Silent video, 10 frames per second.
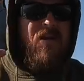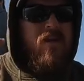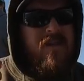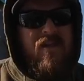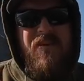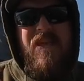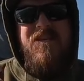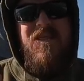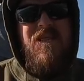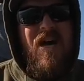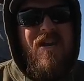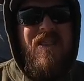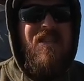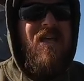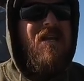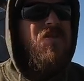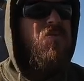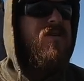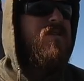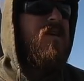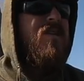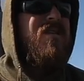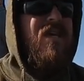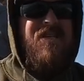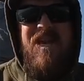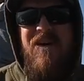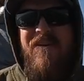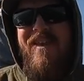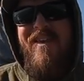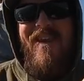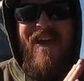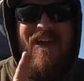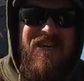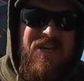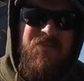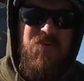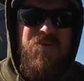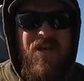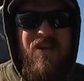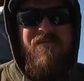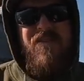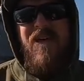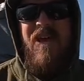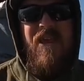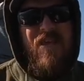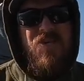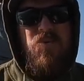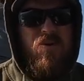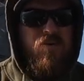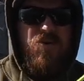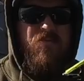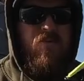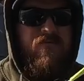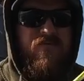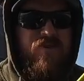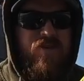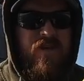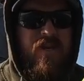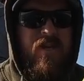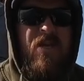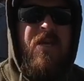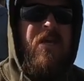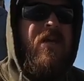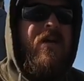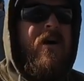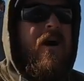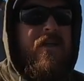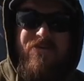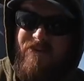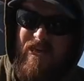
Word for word: It eliminates a lot of that line twist, takes out ninety percent of the headaches while you're spoon fishing. Other than